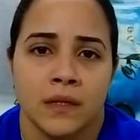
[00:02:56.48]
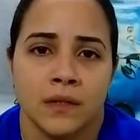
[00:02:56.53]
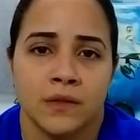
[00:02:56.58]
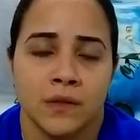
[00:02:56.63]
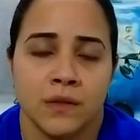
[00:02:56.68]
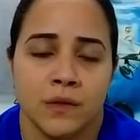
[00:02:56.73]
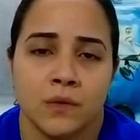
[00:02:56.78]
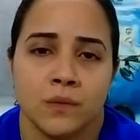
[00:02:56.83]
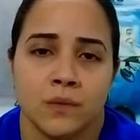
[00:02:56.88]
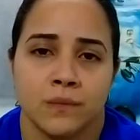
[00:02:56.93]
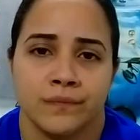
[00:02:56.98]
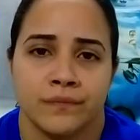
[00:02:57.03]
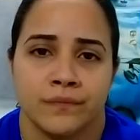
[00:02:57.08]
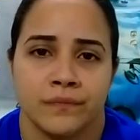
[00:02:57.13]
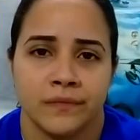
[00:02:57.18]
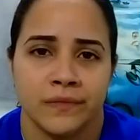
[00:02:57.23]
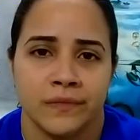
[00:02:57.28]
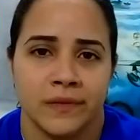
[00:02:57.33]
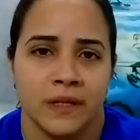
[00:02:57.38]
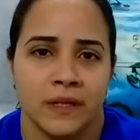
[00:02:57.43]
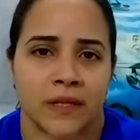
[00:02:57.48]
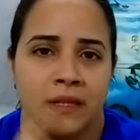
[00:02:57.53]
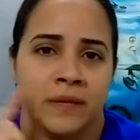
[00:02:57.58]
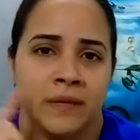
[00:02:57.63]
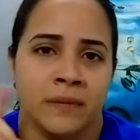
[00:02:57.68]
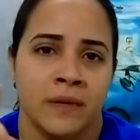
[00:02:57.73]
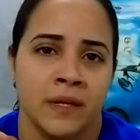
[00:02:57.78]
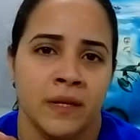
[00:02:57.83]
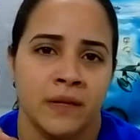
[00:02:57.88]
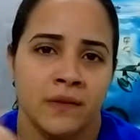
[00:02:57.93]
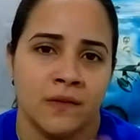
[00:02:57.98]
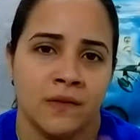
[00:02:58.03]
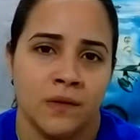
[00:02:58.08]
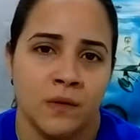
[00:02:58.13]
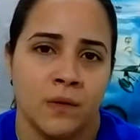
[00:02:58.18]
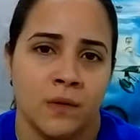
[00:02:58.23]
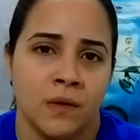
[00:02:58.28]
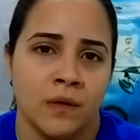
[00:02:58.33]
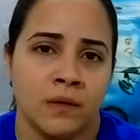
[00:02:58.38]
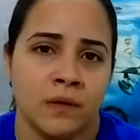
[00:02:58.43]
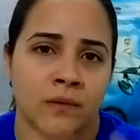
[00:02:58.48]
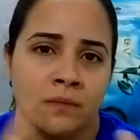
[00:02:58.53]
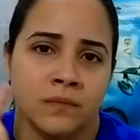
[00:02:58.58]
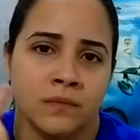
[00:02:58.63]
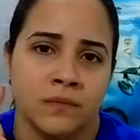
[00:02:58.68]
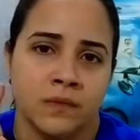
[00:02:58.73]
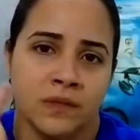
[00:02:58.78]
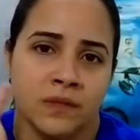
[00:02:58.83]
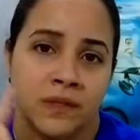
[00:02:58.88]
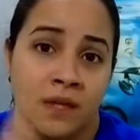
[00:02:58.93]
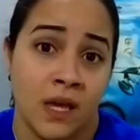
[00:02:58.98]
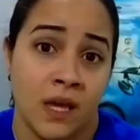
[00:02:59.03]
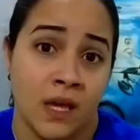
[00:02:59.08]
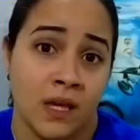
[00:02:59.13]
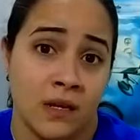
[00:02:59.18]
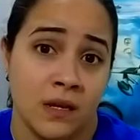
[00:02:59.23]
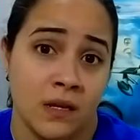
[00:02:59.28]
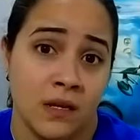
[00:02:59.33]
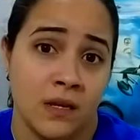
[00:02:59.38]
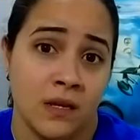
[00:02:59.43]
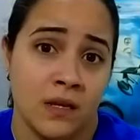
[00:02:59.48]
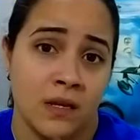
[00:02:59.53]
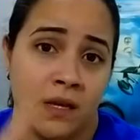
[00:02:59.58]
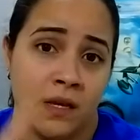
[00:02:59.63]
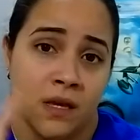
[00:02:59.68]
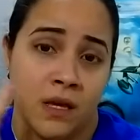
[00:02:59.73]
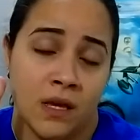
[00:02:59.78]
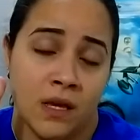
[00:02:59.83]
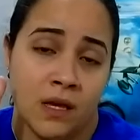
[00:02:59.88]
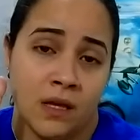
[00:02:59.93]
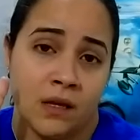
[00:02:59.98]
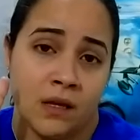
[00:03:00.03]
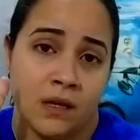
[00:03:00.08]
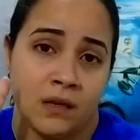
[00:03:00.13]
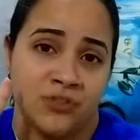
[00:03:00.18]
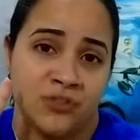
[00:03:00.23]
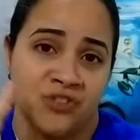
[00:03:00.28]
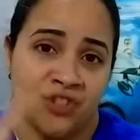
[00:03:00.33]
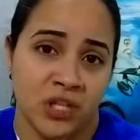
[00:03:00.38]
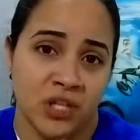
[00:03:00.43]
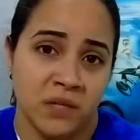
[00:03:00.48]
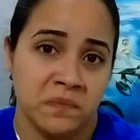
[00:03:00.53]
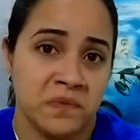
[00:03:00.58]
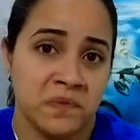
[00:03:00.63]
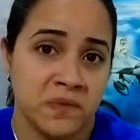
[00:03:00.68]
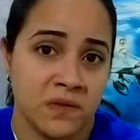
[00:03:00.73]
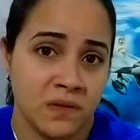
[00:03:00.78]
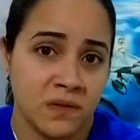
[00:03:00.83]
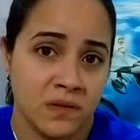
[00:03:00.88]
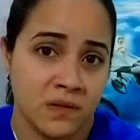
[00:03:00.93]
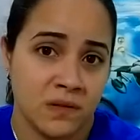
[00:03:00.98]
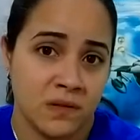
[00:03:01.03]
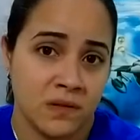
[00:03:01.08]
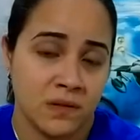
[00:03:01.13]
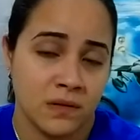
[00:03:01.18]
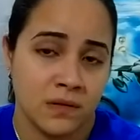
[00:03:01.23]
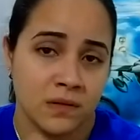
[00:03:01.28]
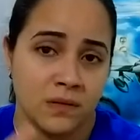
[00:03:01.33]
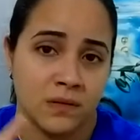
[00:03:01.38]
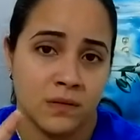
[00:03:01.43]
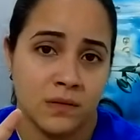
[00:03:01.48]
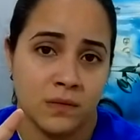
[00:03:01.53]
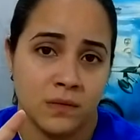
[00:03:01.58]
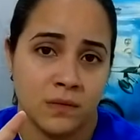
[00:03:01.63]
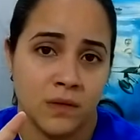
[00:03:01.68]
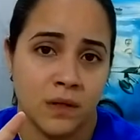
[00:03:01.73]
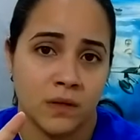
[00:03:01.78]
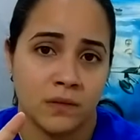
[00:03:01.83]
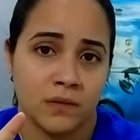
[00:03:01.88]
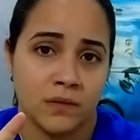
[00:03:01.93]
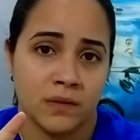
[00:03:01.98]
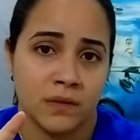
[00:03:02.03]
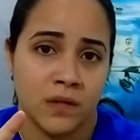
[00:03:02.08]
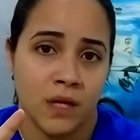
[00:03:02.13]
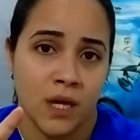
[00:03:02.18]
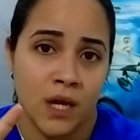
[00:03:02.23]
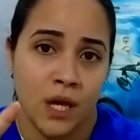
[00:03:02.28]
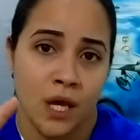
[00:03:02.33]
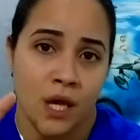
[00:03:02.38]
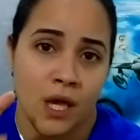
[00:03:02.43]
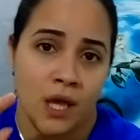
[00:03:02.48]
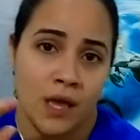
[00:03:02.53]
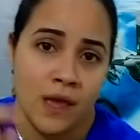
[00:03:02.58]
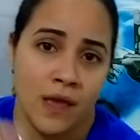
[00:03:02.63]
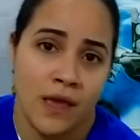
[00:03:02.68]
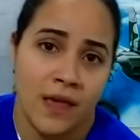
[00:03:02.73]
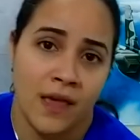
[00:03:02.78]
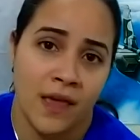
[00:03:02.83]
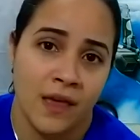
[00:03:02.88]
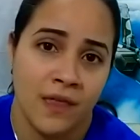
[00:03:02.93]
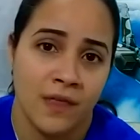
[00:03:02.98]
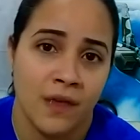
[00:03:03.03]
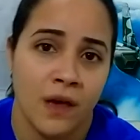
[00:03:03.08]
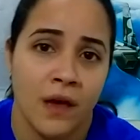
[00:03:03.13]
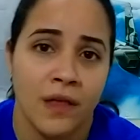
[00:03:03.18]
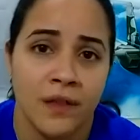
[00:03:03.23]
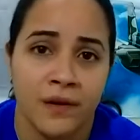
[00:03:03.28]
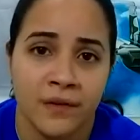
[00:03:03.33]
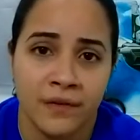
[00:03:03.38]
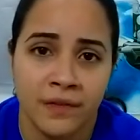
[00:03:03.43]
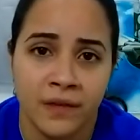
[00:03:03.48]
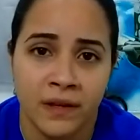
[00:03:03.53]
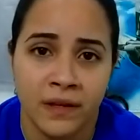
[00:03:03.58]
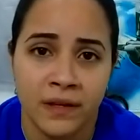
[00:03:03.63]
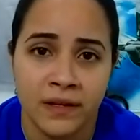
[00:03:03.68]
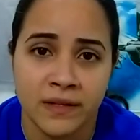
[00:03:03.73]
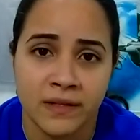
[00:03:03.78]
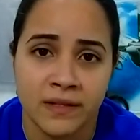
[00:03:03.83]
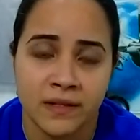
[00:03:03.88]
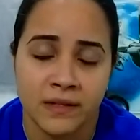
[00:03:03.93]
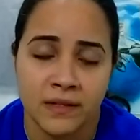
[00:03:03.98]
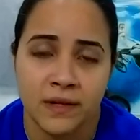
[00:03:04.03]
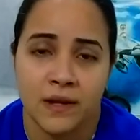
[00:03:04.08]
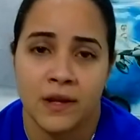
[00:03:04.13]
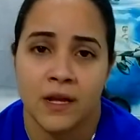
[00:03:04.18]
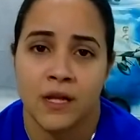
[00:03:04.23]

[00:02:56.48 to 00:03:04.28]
So, eliminate soda, candy, chips, what else? And the other thing is,